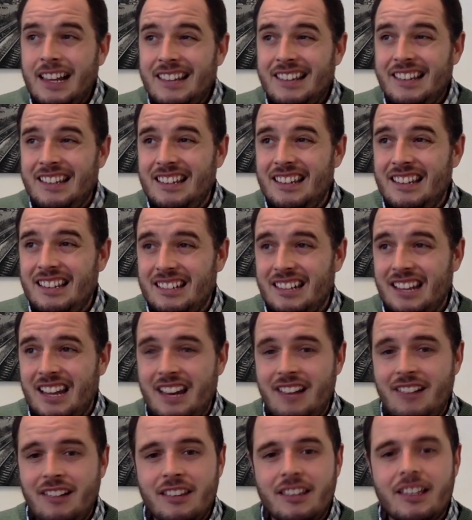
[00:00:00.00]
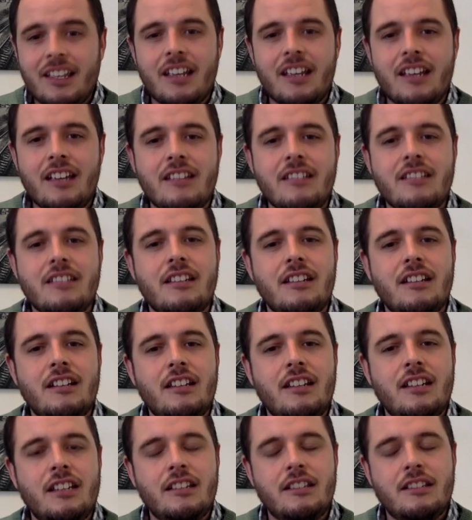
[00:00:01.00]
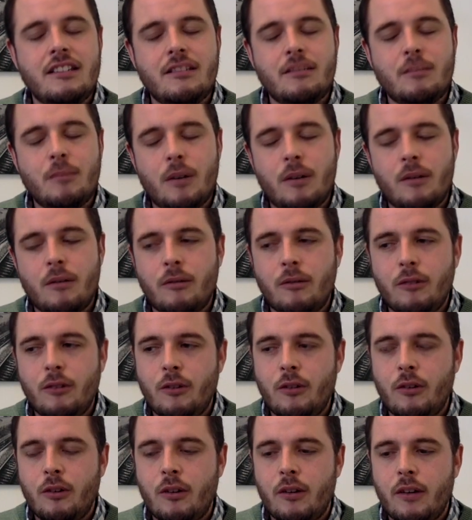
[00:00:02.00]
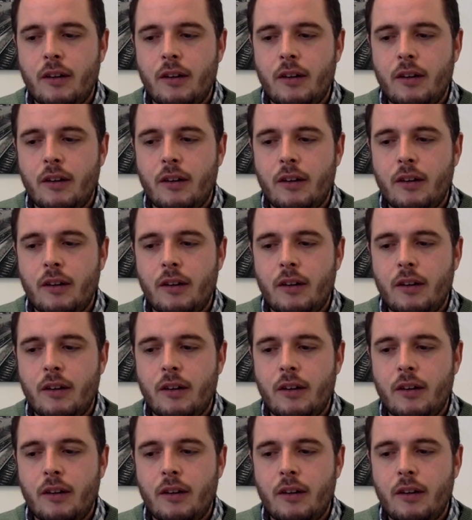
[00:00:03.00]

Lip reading: The scary thing is, and I think this is where, you know,